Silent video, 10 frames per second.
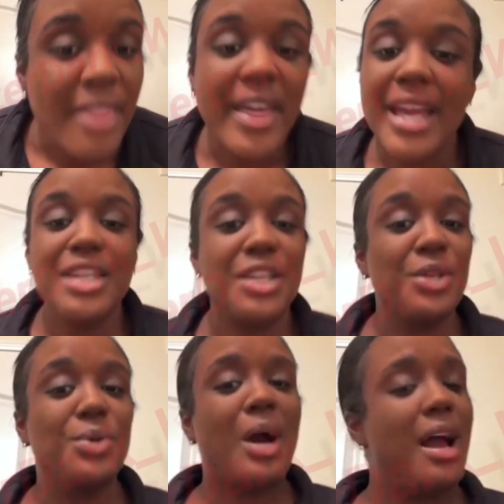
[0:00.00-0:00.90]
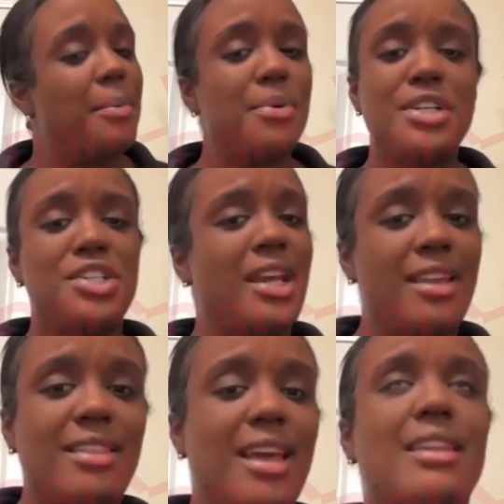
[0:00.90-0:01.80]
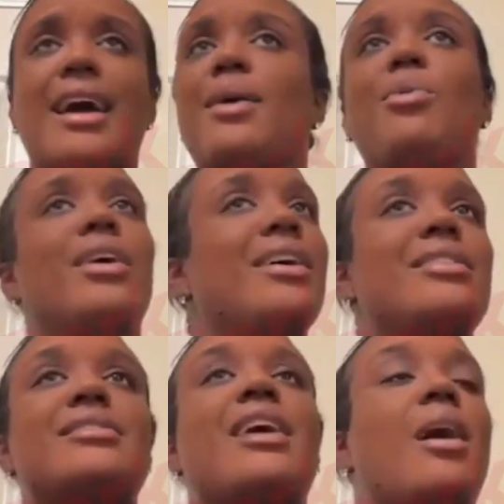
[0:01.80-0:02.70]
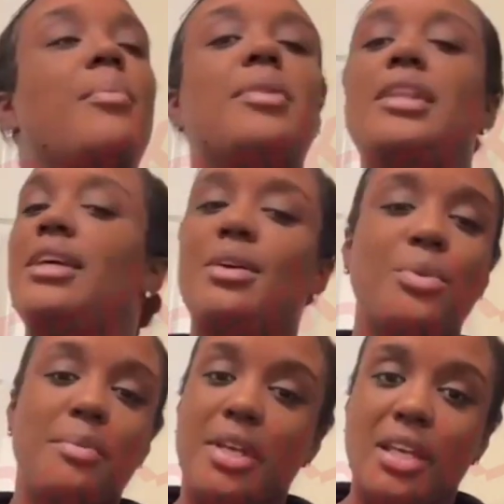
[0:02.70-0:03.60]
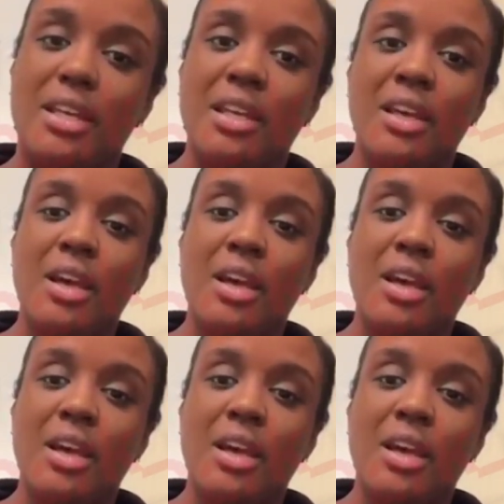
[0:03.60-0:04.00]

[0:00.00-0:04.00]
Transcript: Thank you. I appreciate that. Like, what? Stop playing with me.